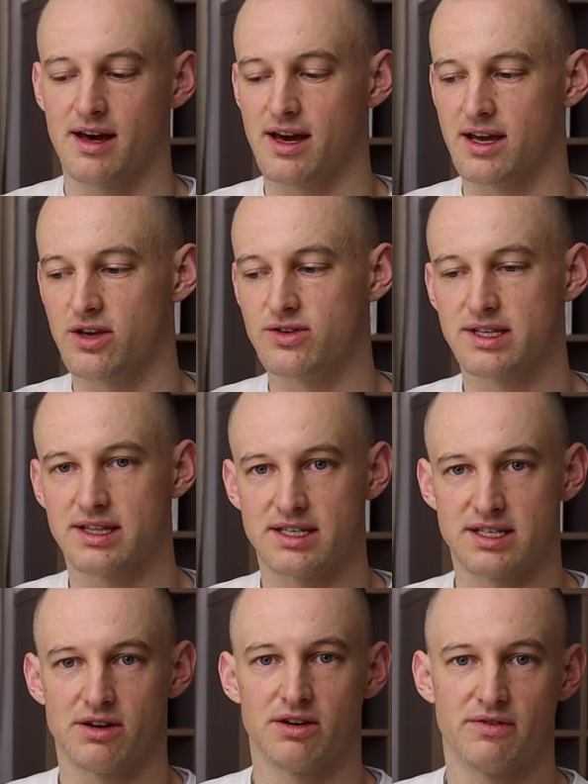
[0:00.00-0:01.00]
using the
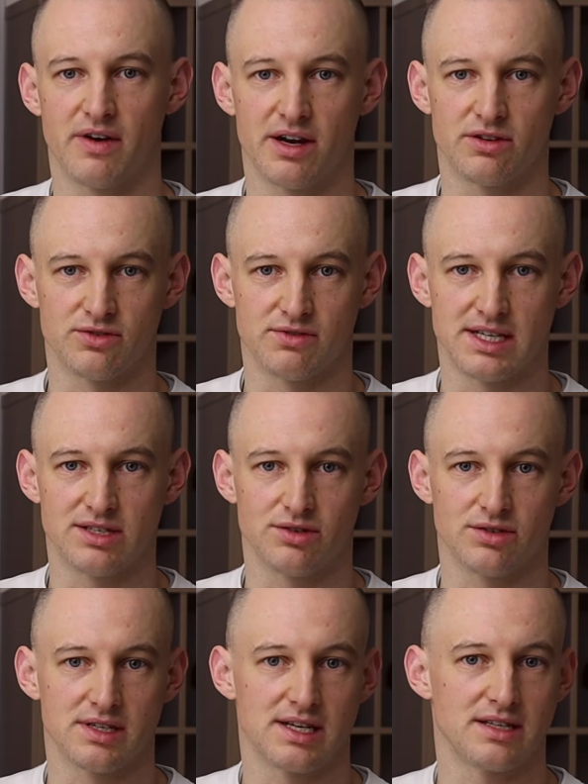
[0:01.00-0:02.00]
Zero to Finals
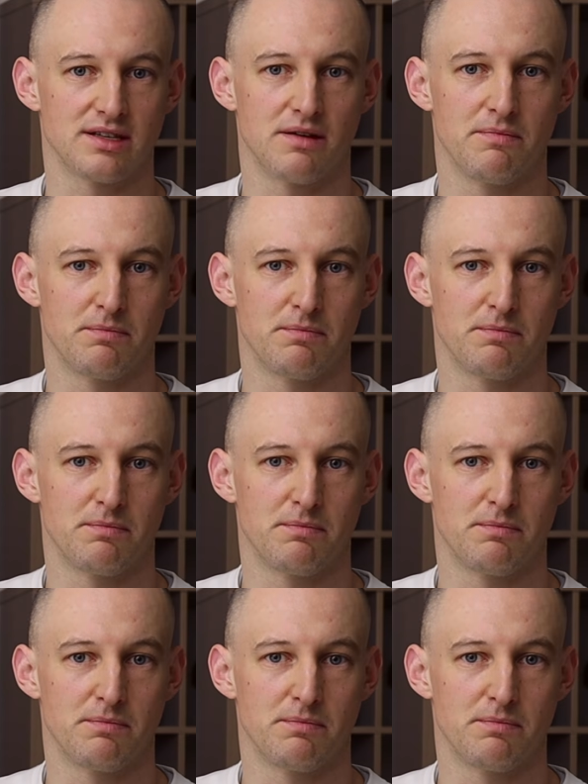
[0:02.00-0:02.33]
resources,